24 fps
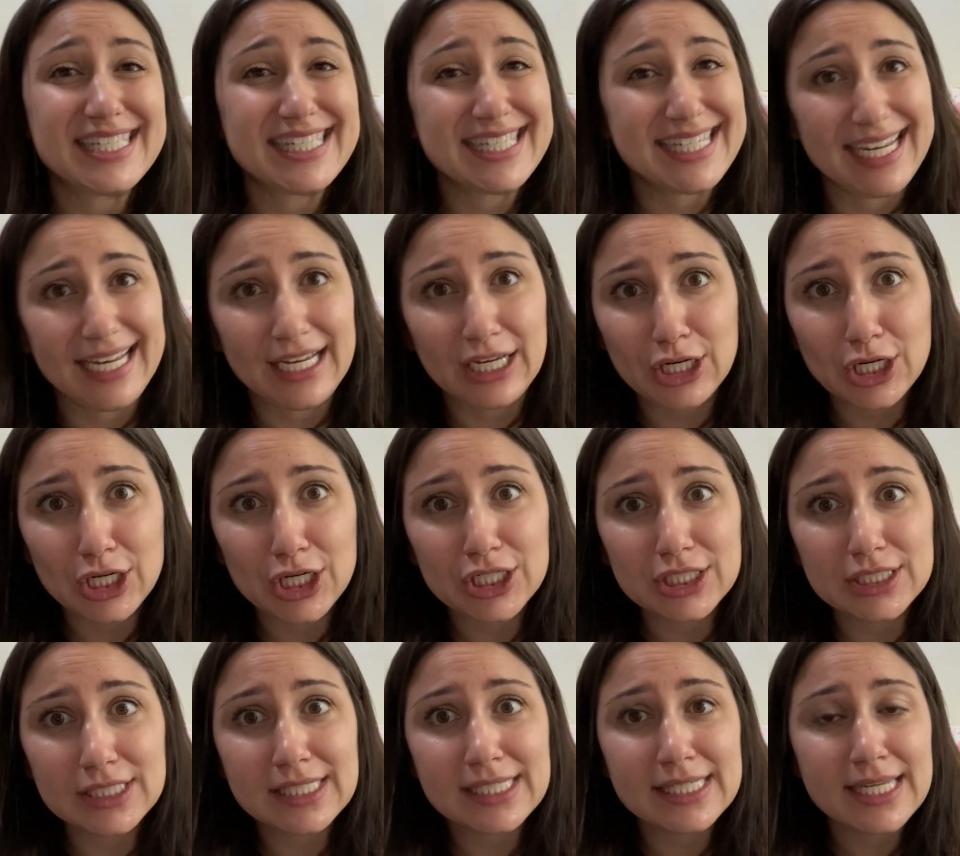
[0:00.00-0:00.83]

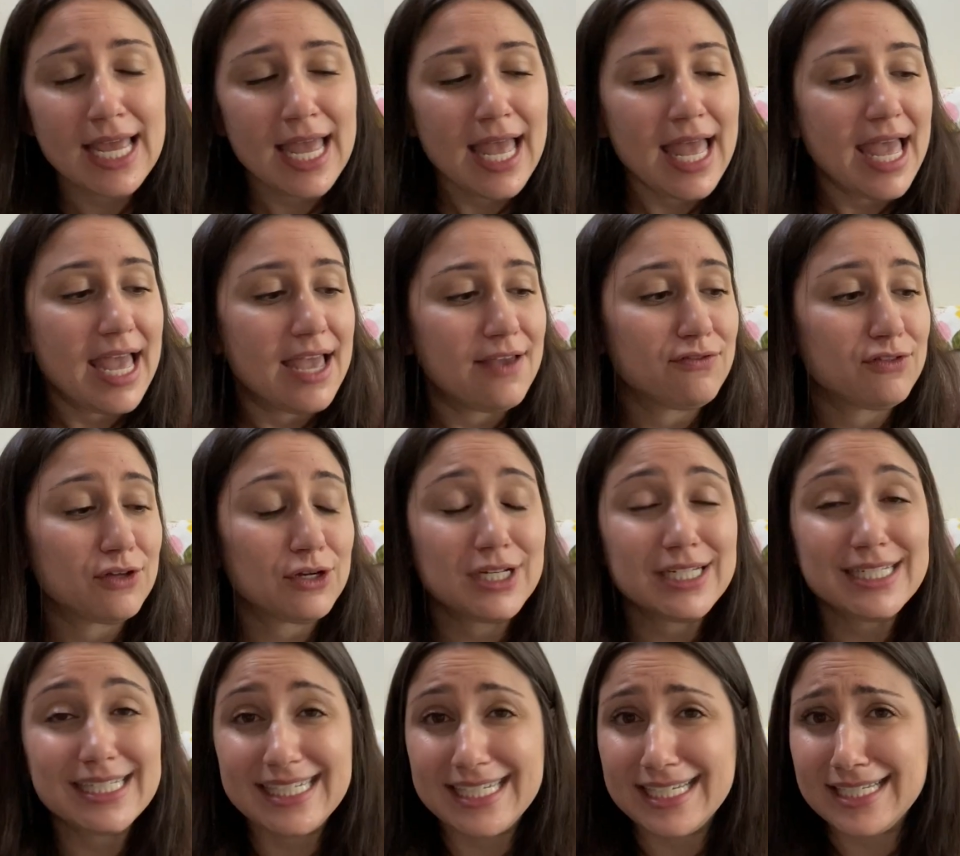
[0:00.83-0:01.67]
sneakers, if they're
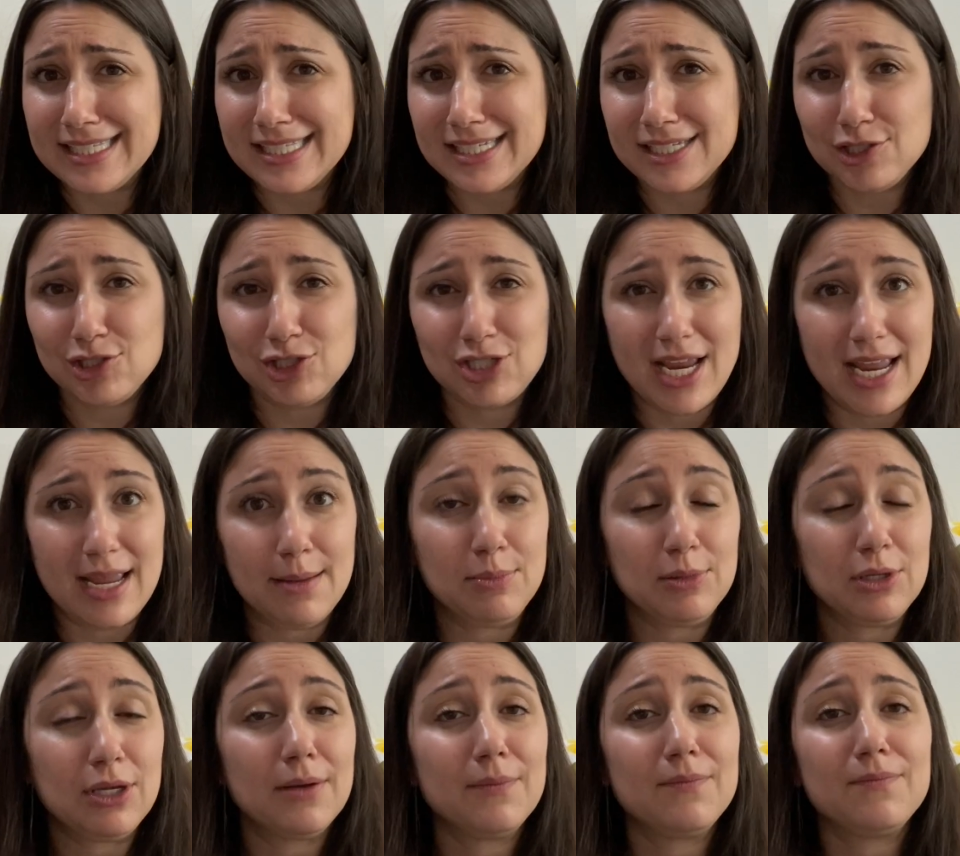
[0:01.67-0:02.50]
in decent
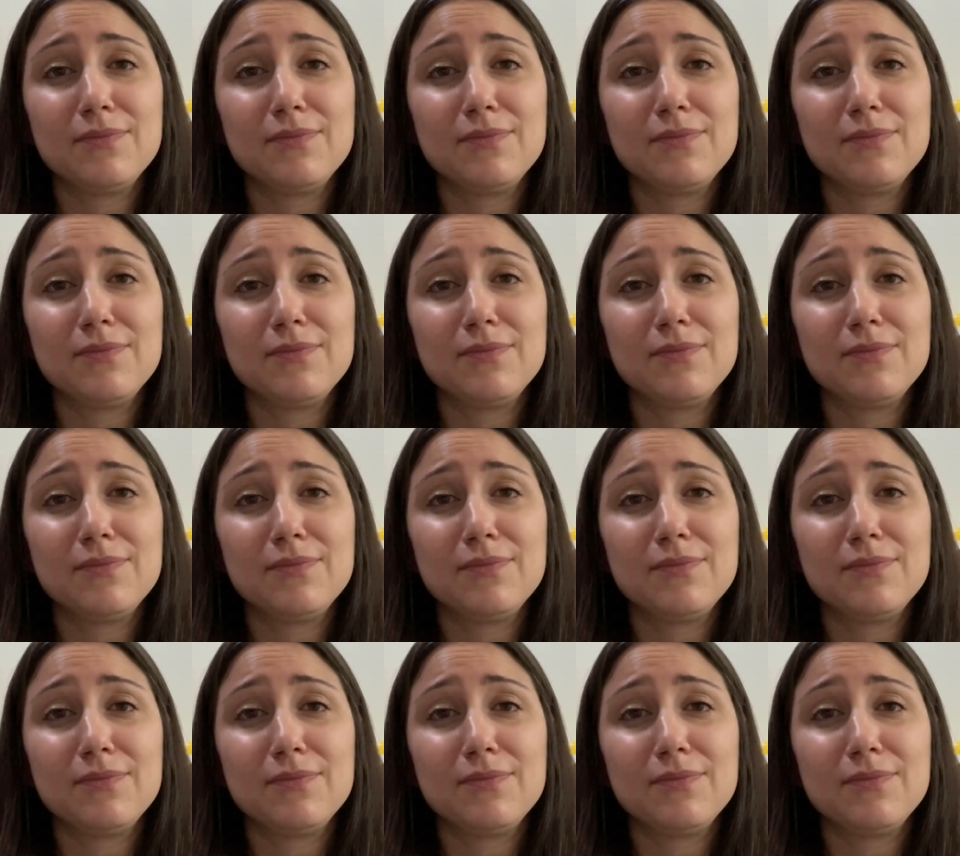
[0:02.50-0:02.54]
shape,